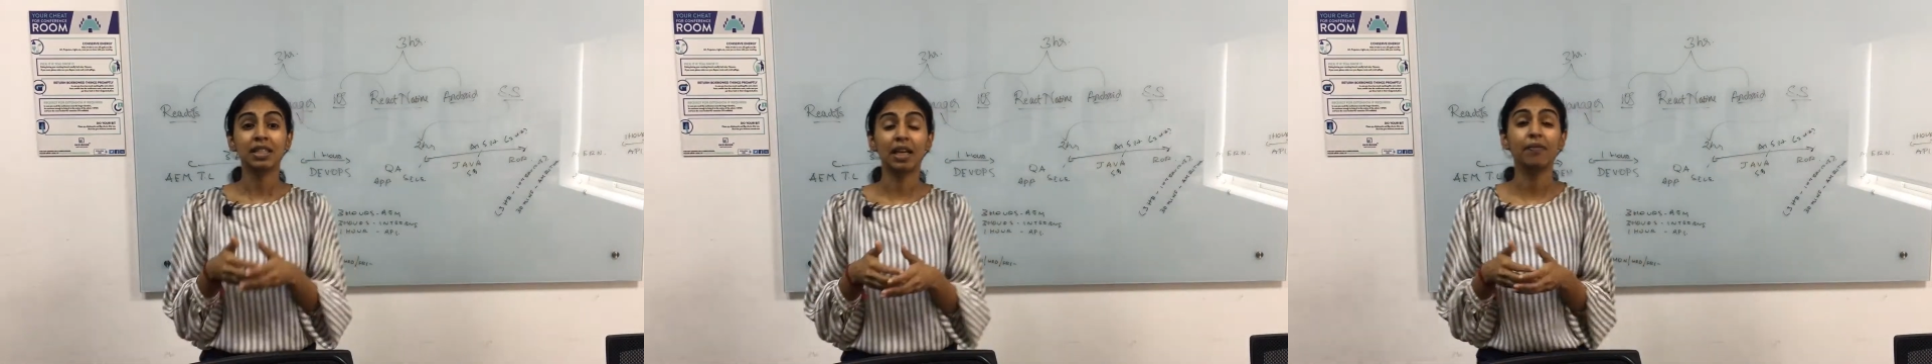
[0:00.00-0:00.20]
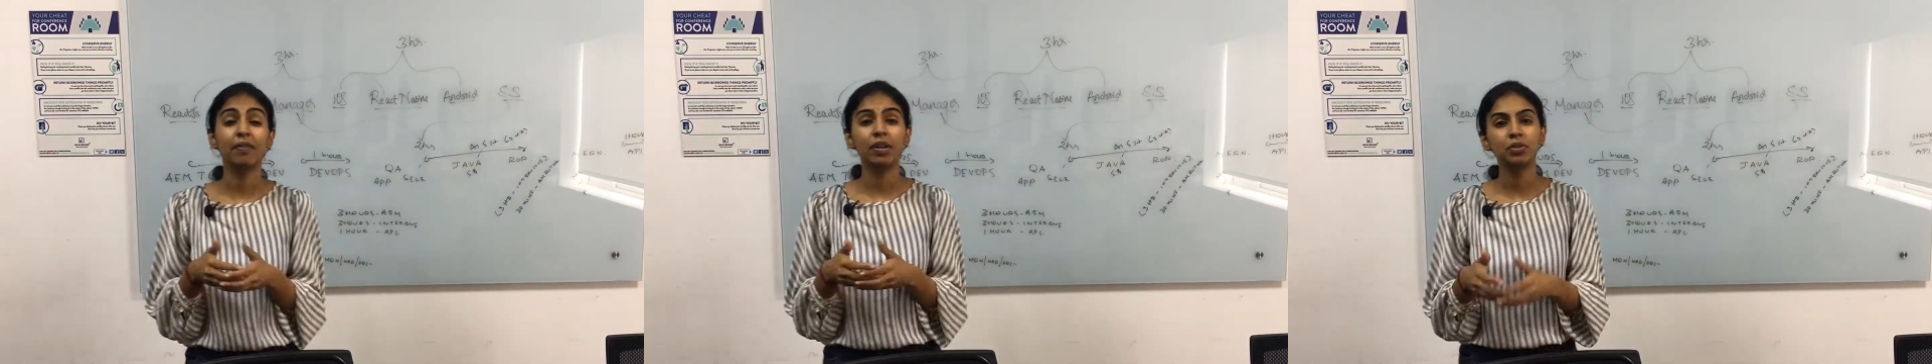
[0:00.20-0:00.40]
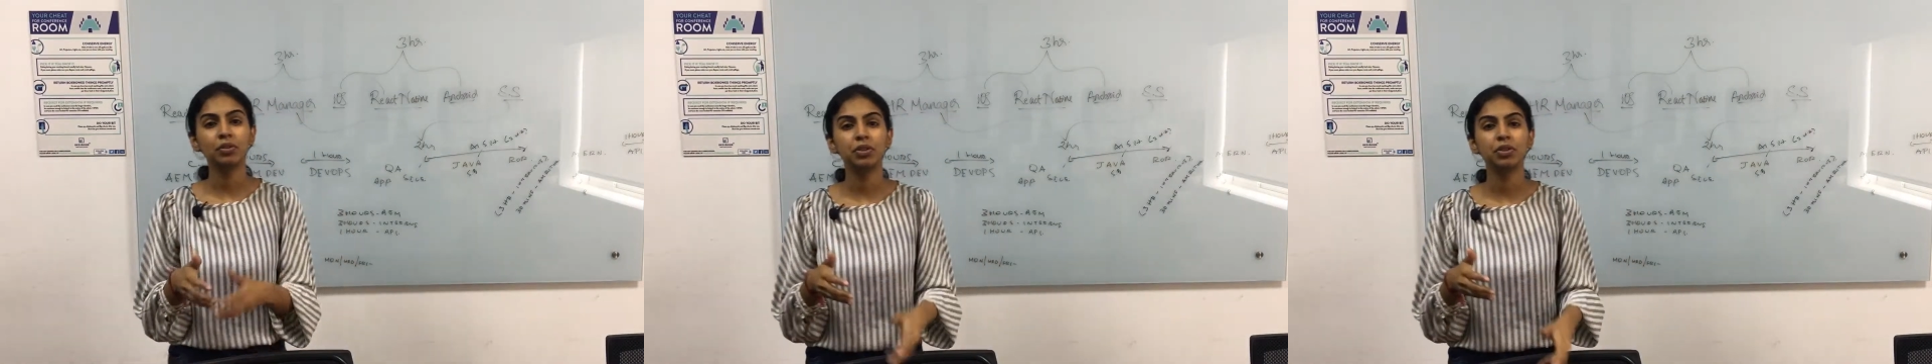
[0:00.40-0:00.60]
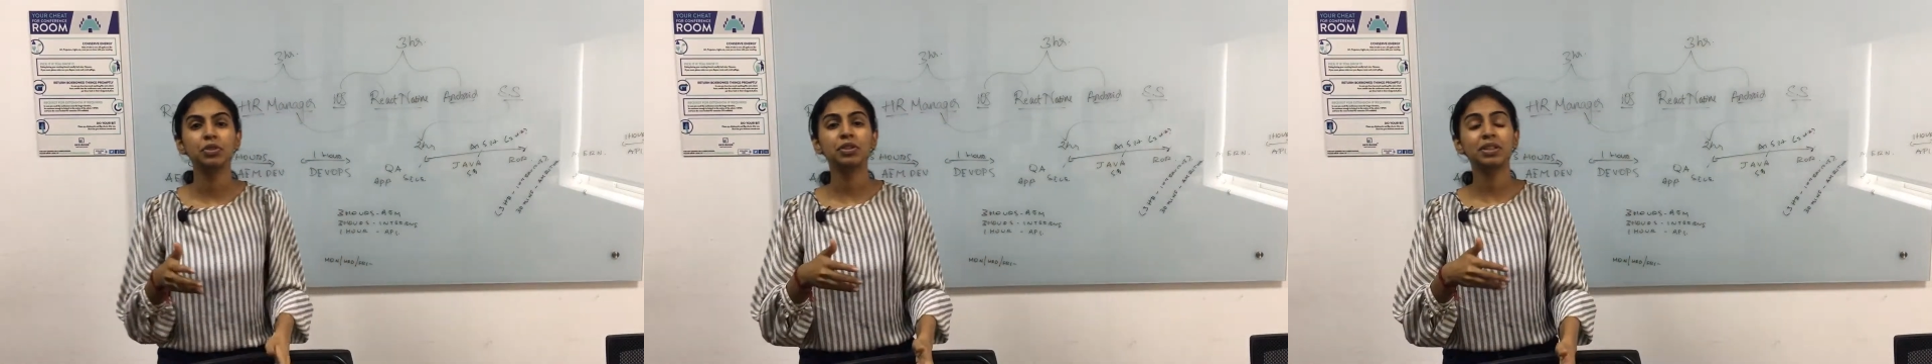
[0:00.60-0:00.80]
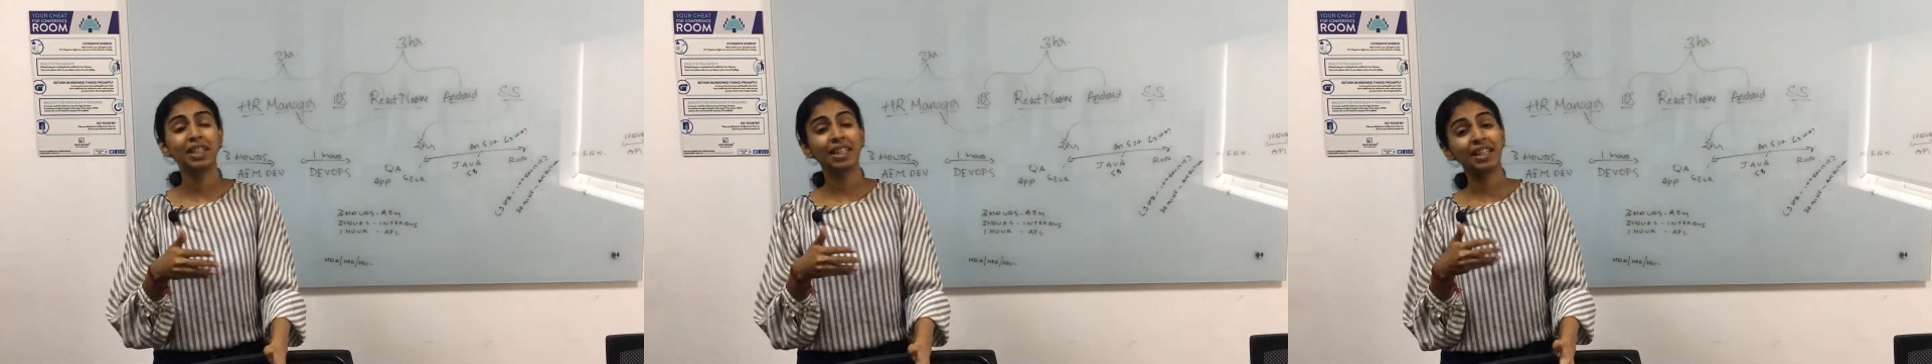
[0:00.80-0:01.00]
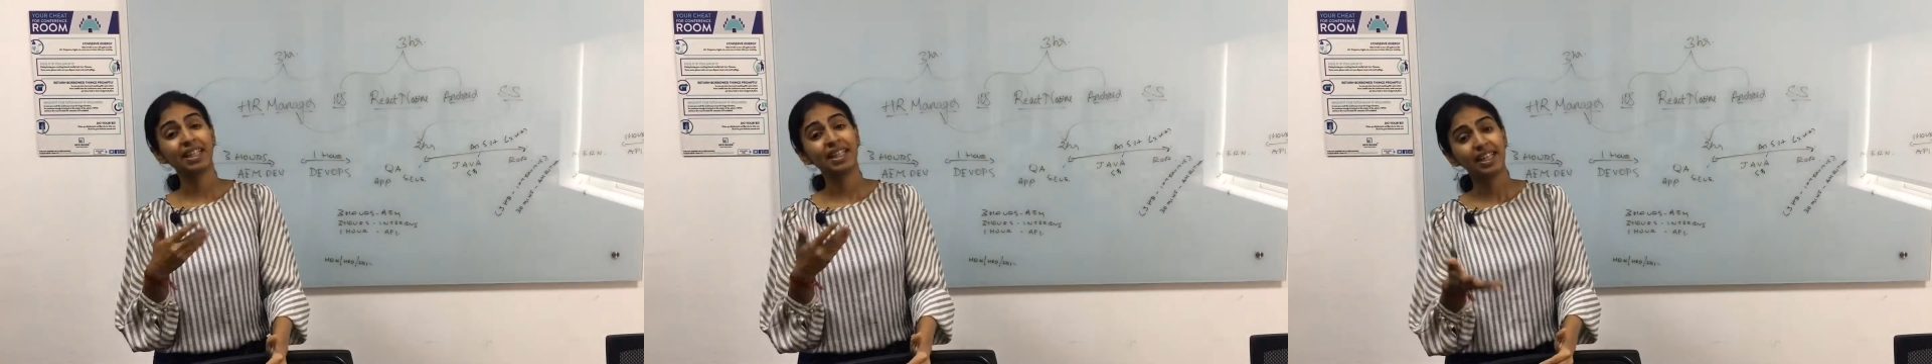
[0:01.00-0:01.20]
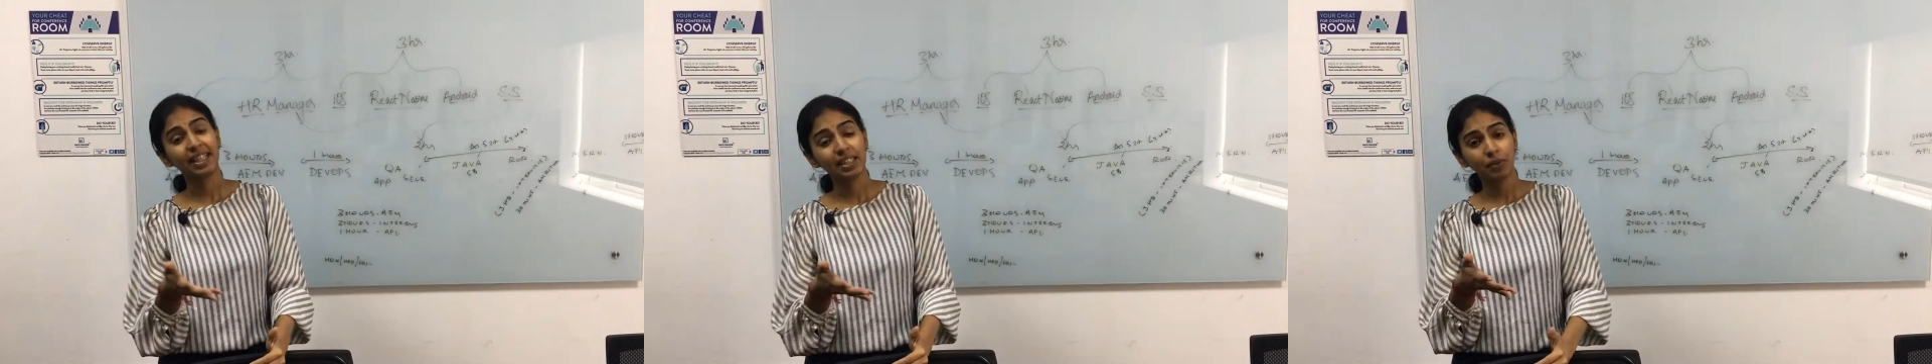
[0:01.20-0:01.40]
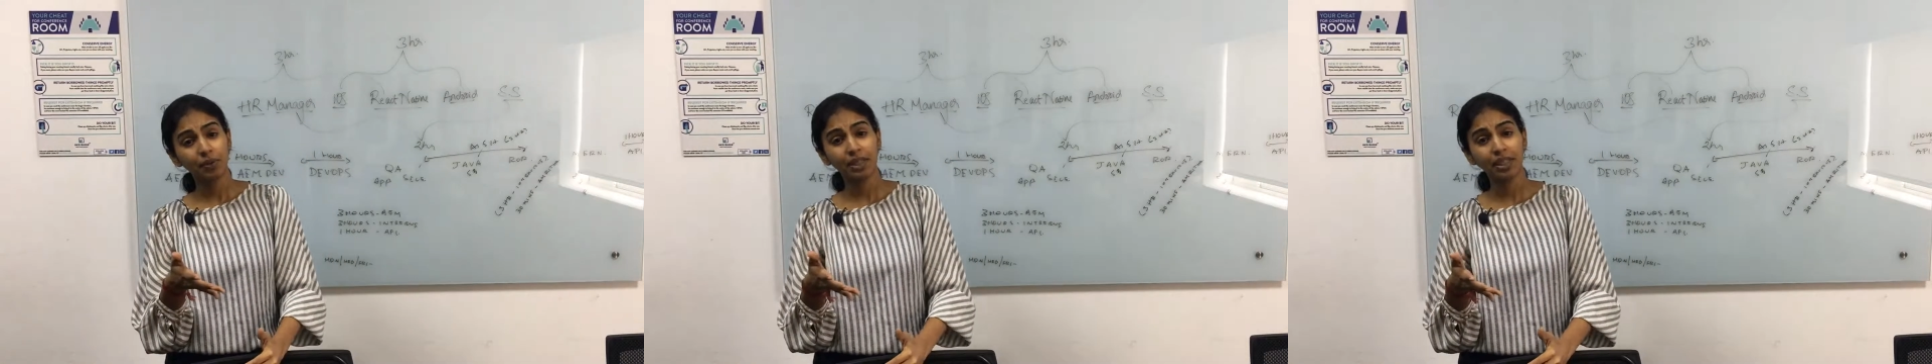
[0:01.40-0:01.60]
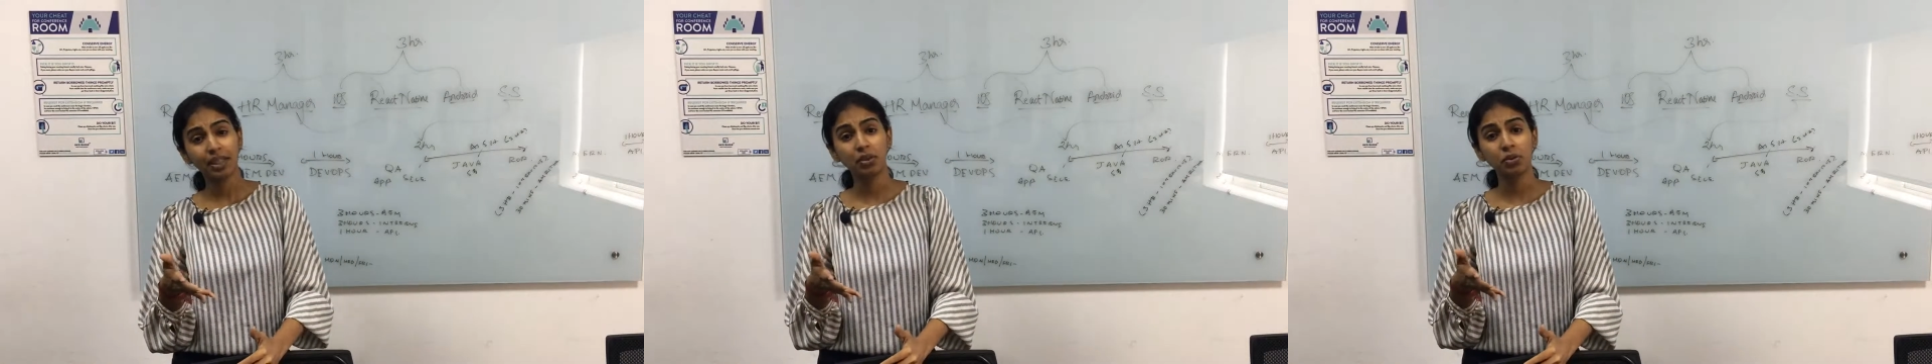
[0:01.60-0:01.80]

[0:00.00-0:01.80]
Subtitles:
Someone who's used their creativity,